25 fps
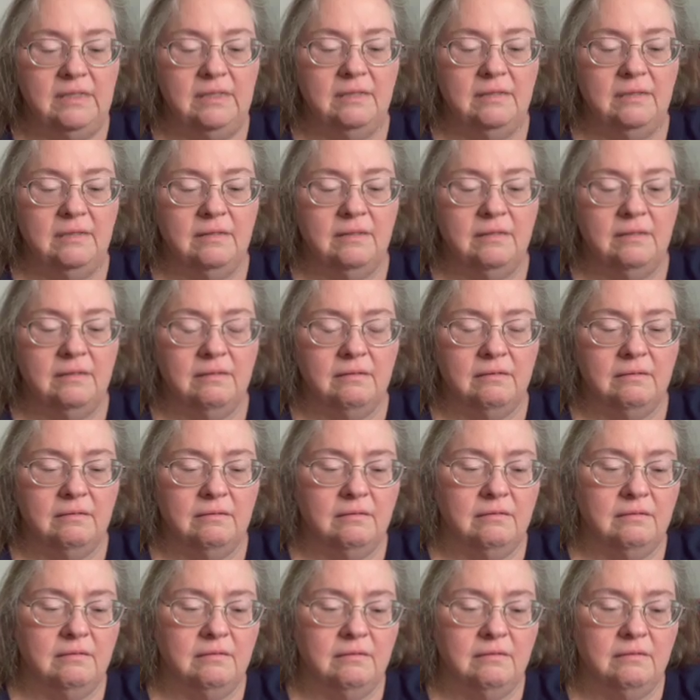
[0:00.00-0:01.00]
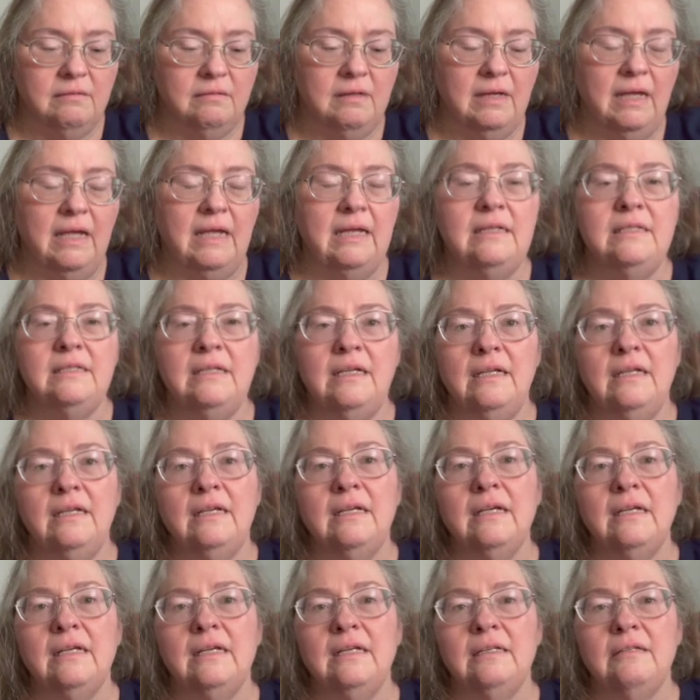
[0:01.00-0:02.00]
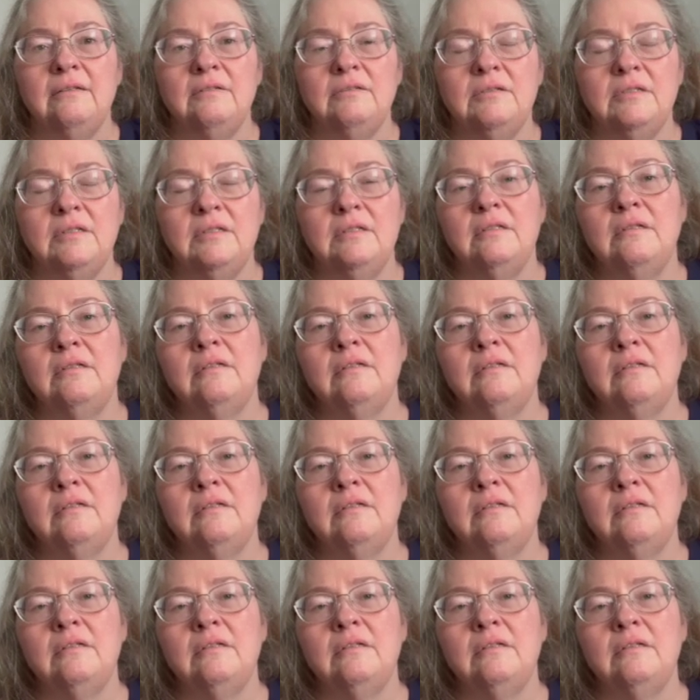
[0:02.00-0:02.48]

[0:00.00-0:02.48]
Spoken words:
is 18 count